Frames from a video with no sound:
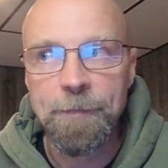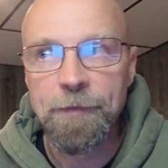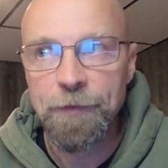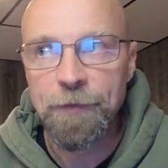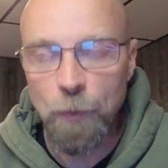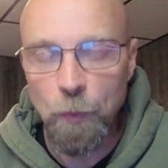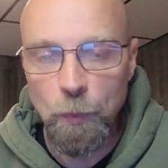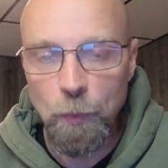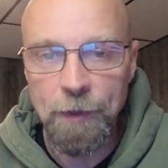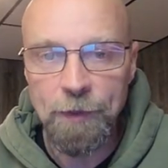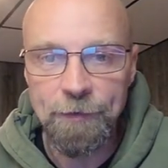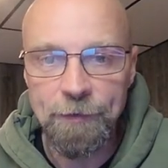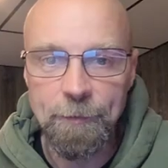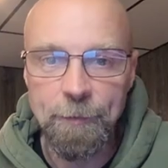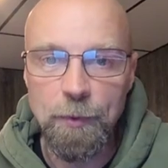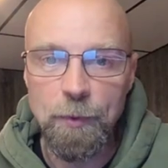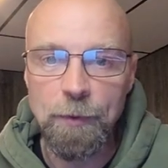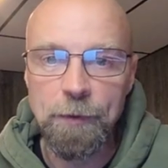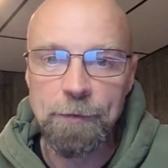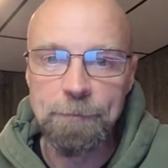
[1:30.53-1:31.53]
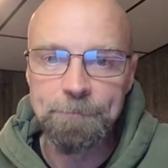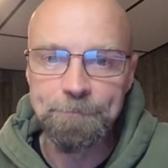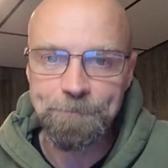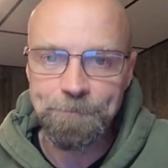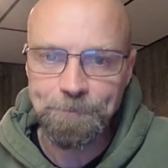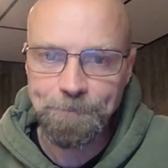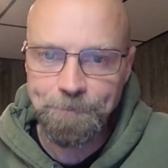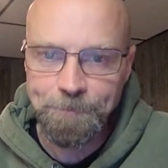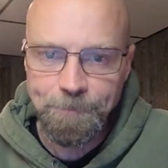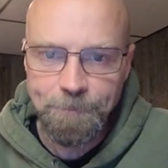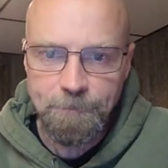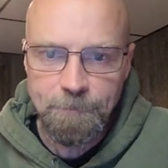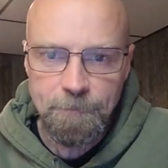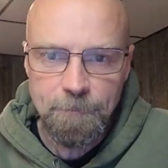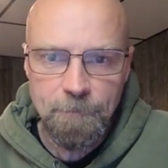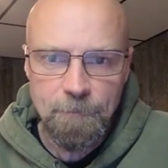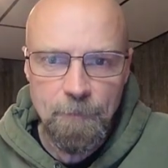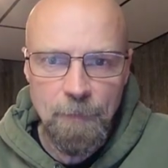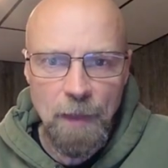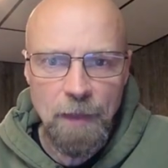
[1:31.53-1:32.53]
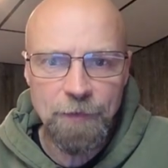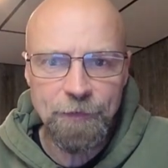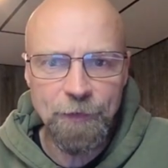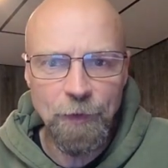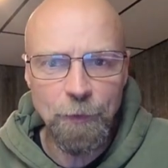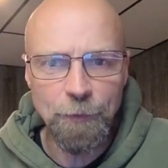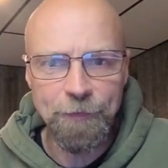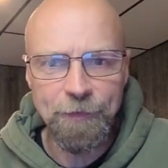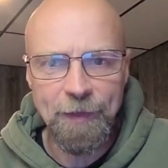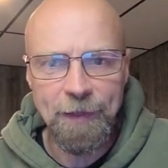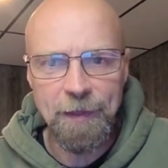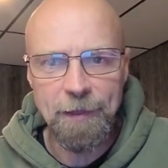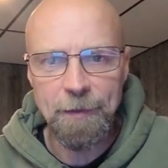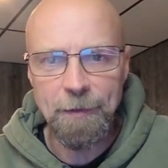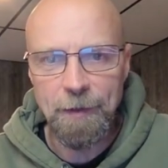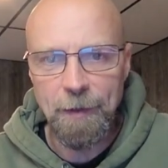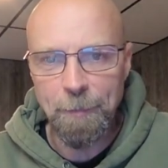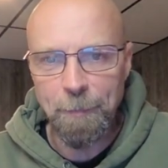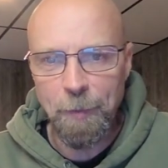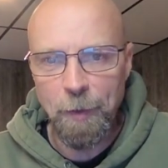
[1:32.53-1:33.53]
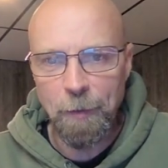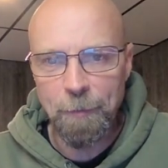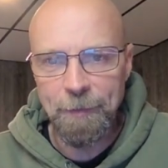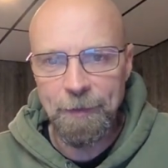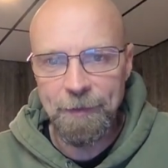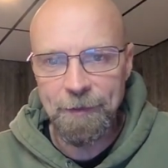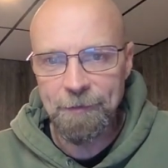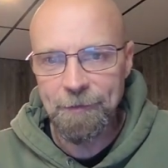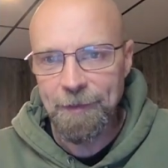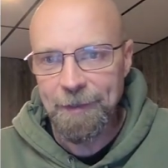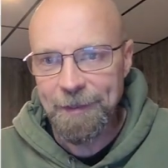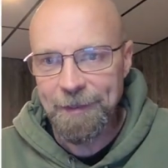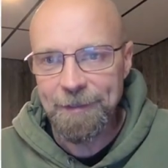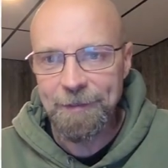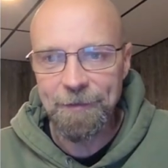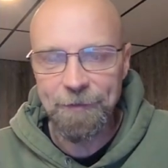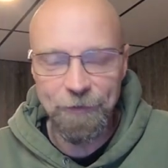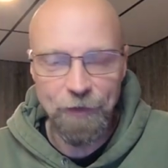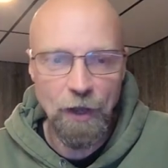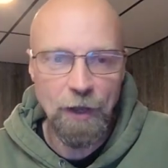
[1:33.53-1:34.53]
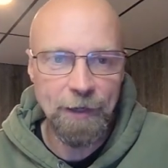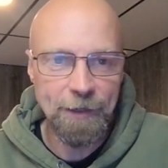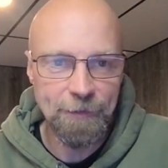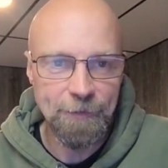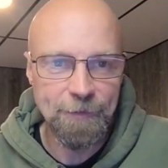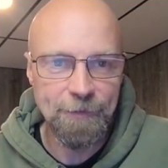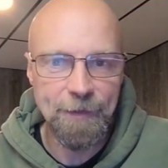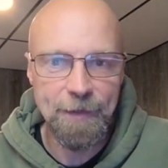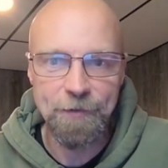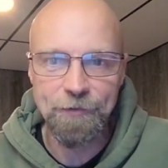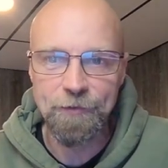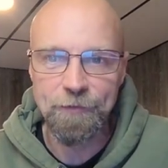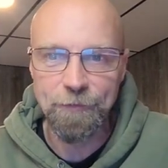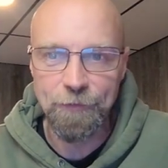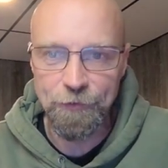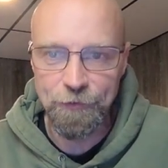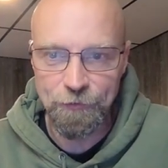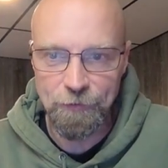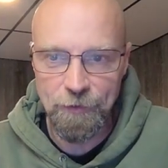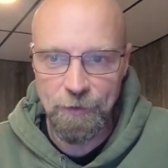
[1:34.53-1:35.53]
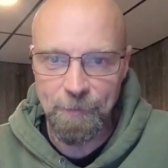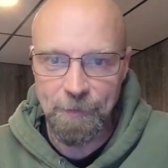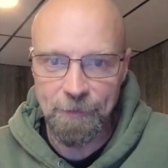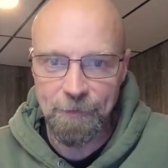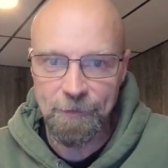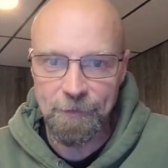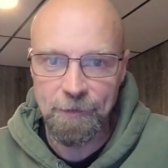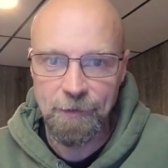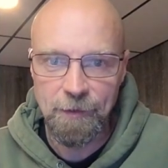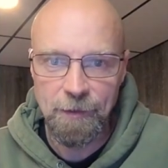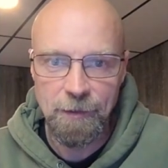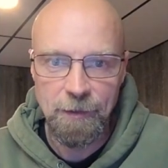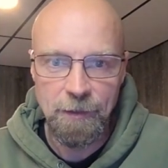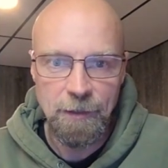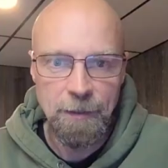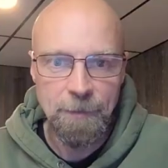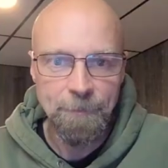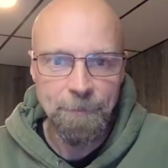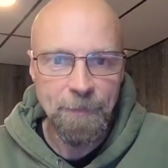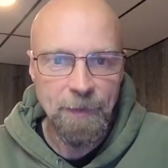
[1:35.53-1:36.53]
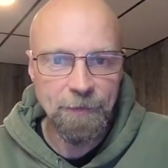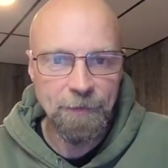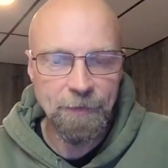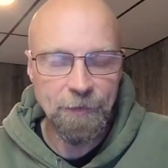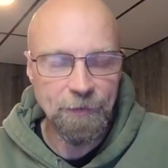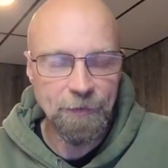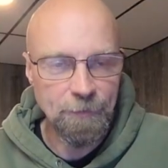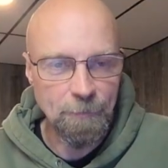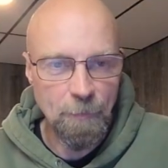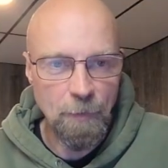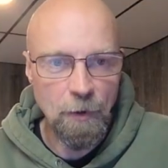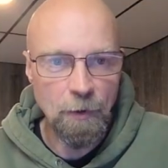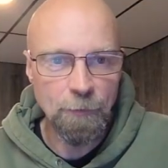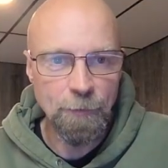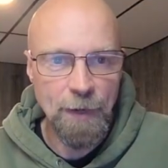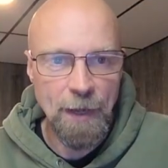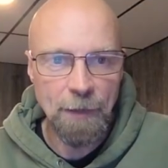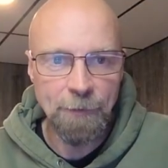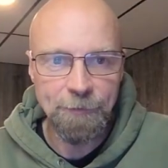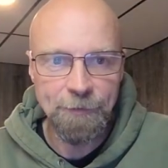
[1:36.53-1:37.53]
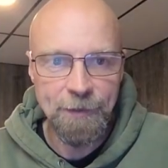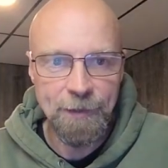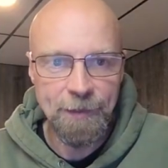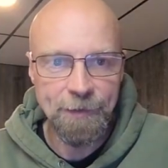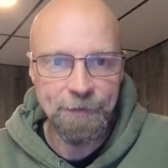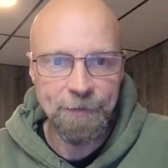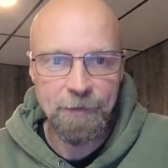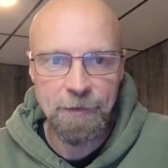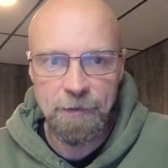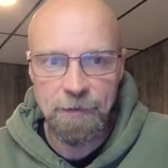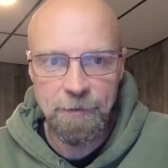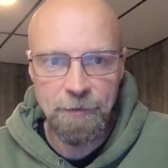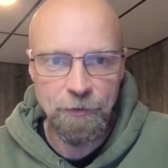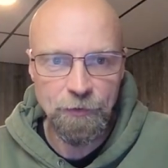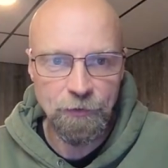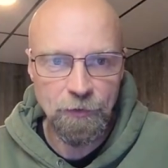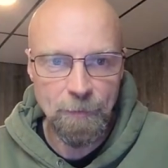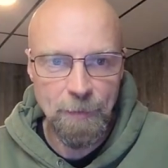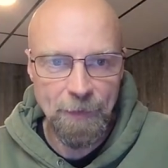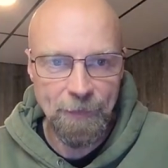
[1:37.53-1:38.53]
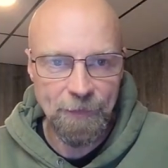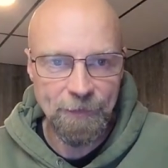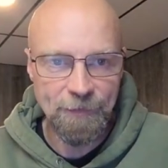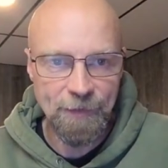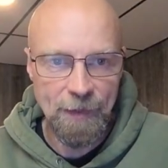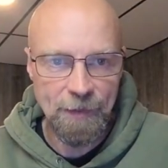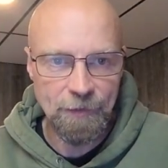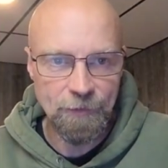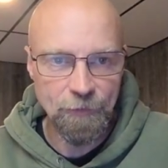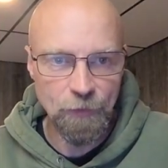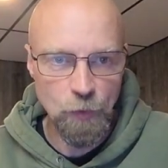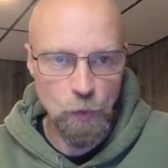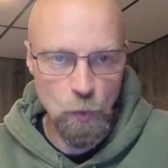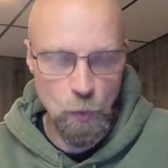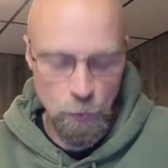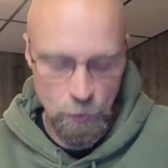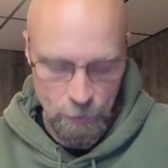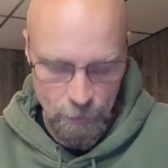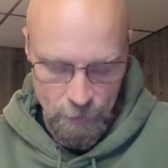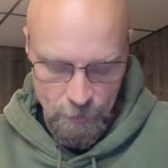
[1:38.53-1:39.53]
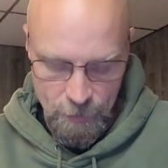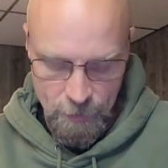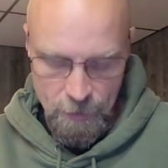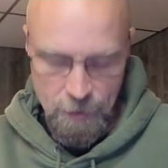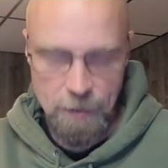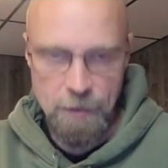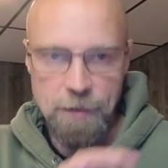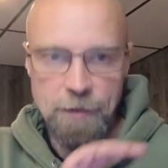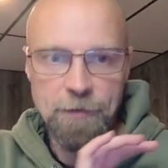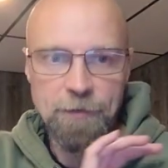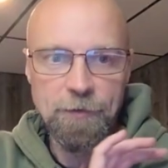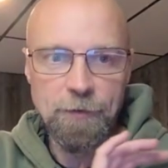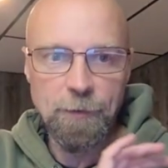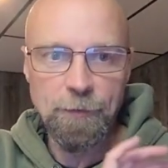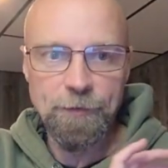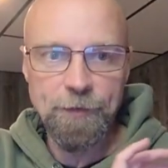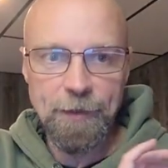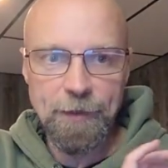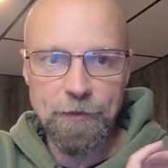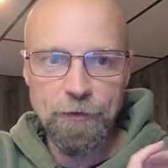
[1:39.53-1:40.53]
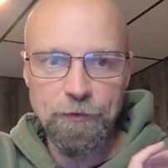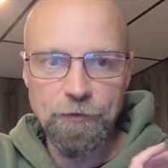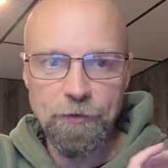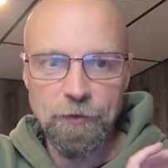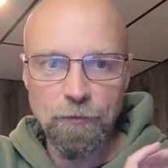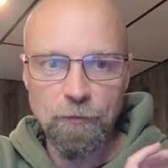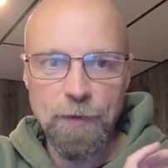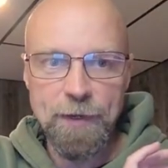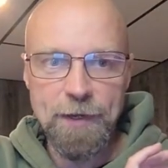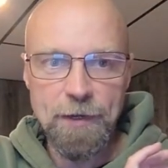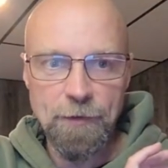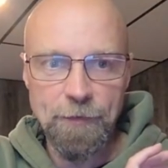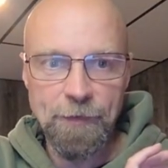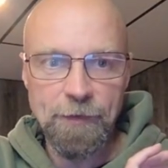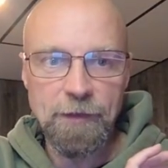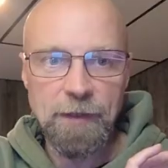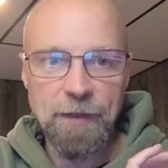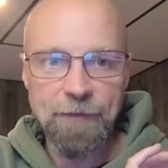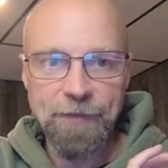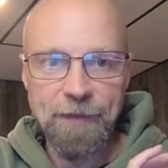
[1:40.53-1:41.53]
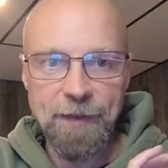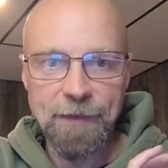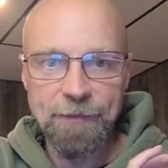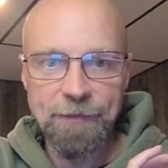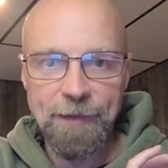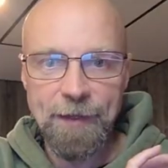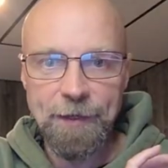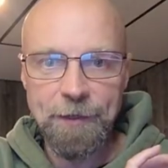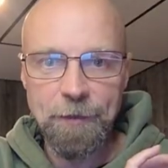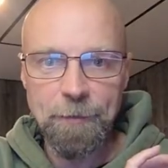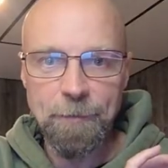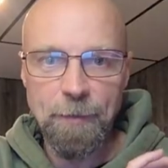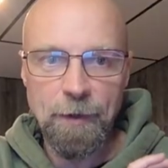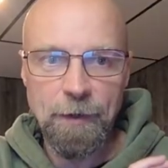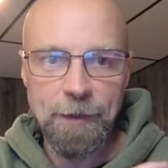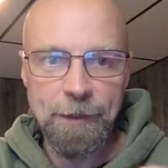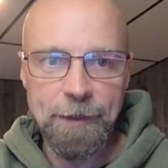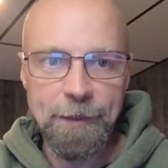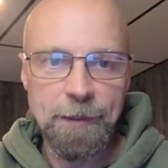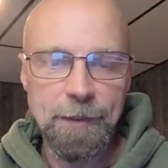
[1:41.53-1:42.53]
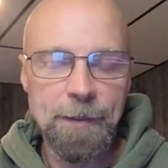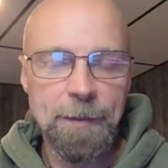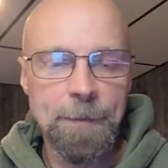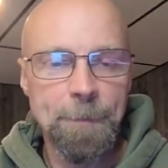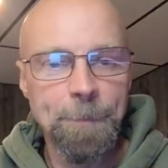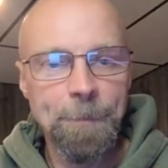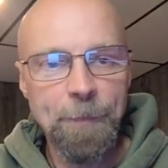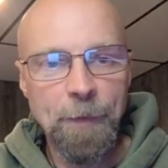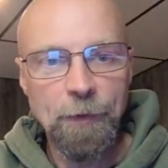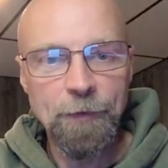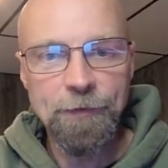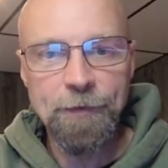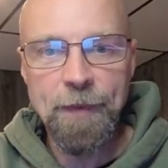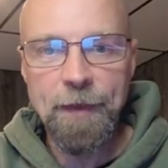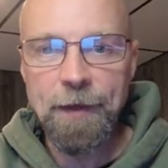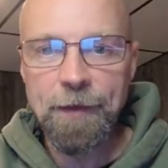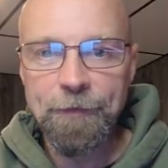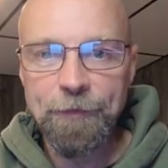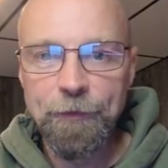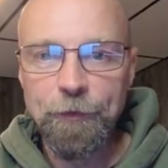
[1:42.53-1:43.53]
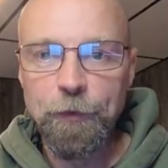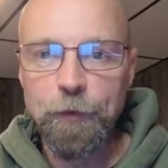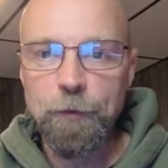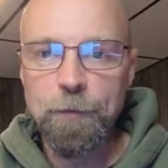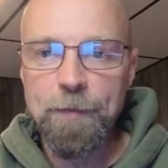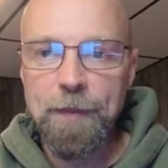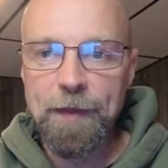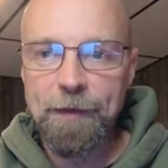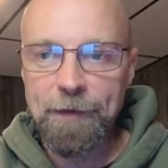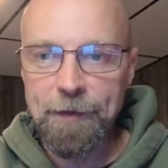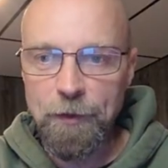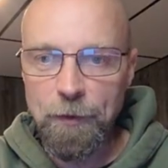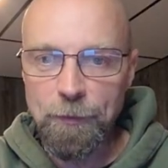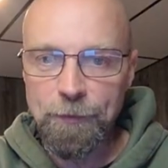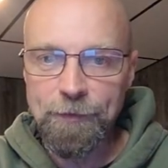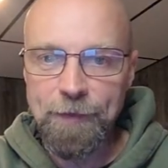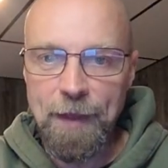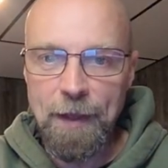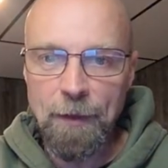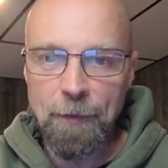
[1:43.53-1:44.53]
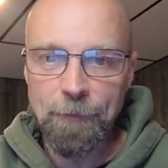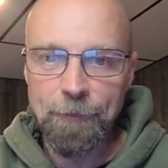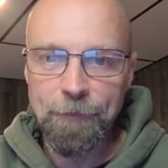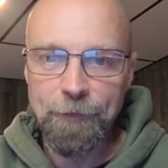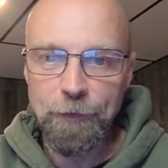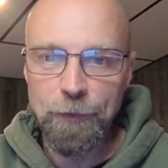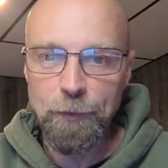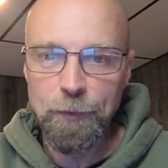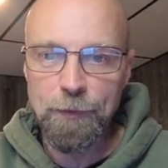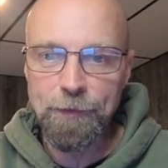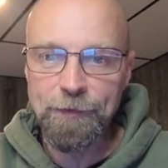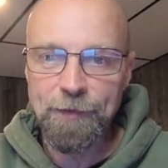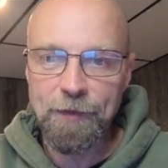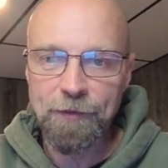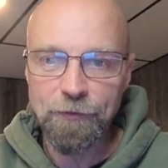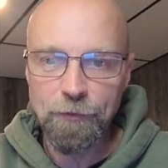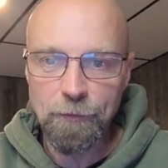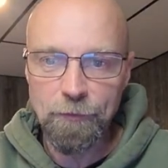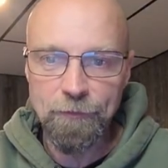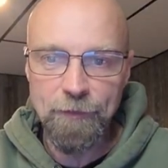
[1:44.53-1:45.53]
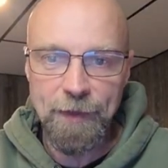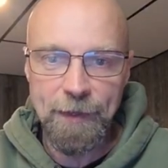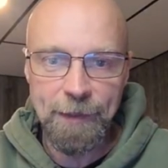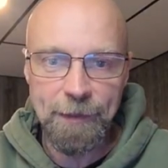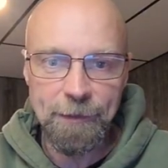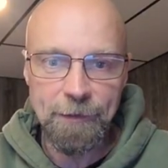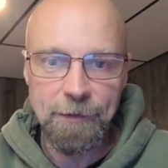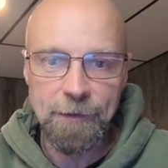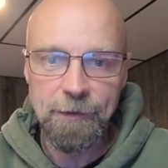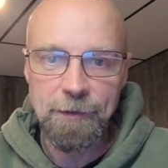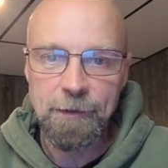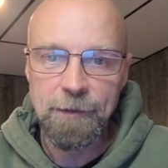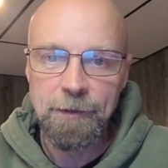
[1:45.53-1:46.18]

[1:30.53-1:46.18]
So, what is a port? So, it's like a permanent hidden docking station for treatments. It's a small round disc, usually about the size of a quarter. So, it's like usually right here on the left hand side of your body. There's then a tube that goes down to a central vein.